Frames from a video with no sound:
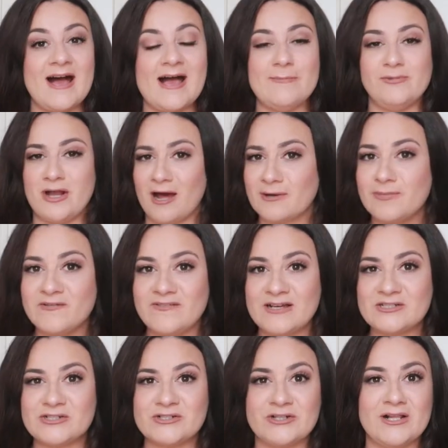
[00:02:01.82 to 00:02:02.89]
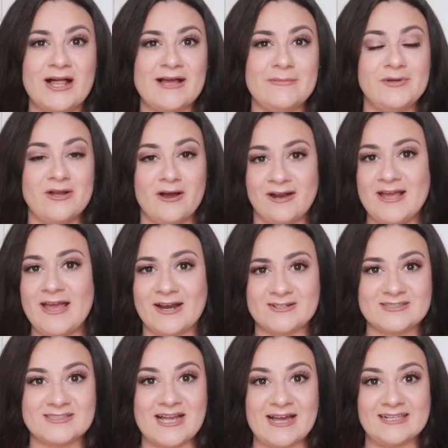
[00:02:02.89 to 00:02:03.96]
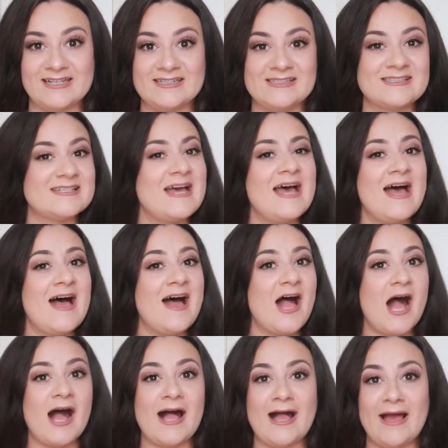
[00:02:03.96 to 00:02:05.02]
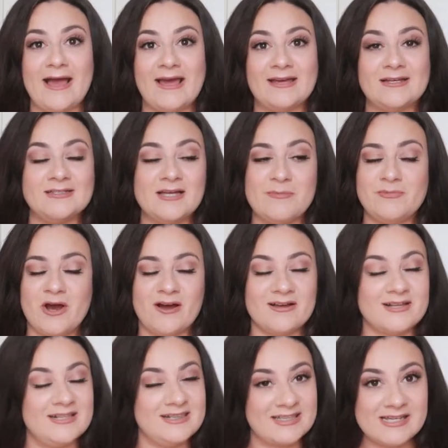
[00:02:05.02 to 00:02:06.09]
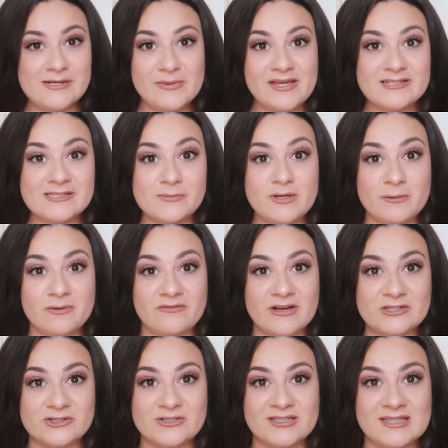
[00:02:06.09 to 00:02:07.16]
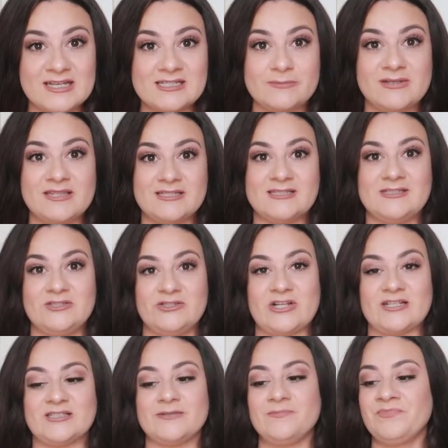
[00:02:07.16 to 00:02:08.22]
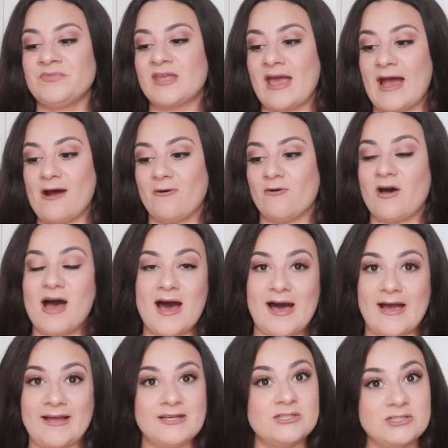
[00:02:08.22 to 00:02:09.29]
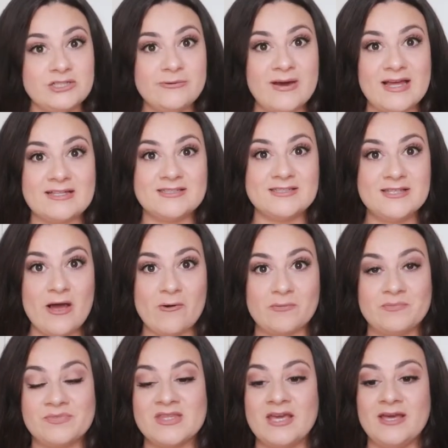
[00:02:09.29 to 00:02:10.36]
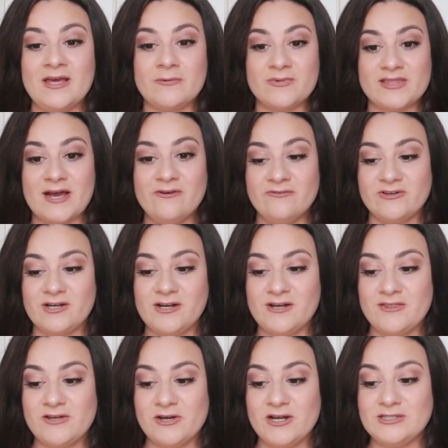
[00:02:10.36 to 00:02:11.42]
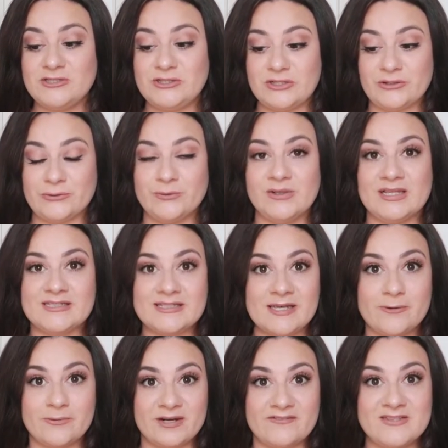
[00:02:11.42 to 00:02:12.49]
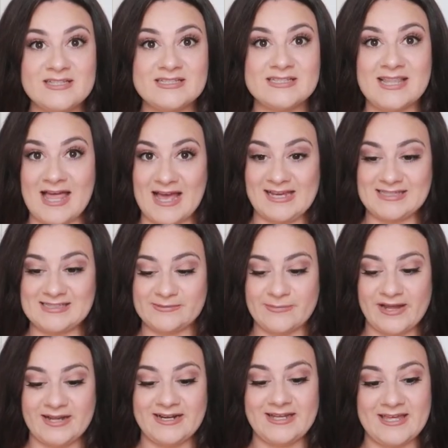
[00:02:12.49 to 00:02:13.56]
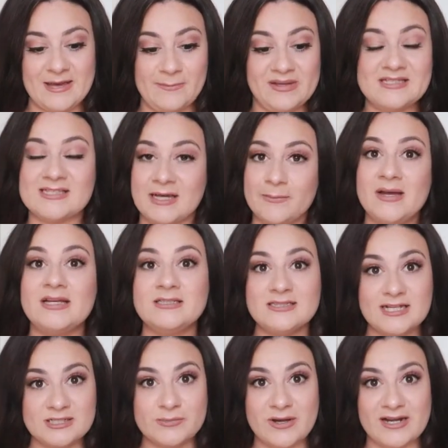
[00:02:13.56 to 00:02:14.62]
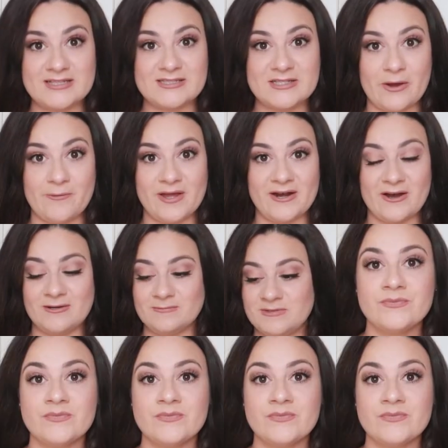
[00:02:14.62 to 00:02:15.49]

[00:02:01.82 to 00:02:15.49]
I'm not a professional. I'm not a hairstylist. I am not claiming to be a professional at this, but this is just how I do it. So without further ado, let's get rid of this lion's mane and get me some Dutch braids going on.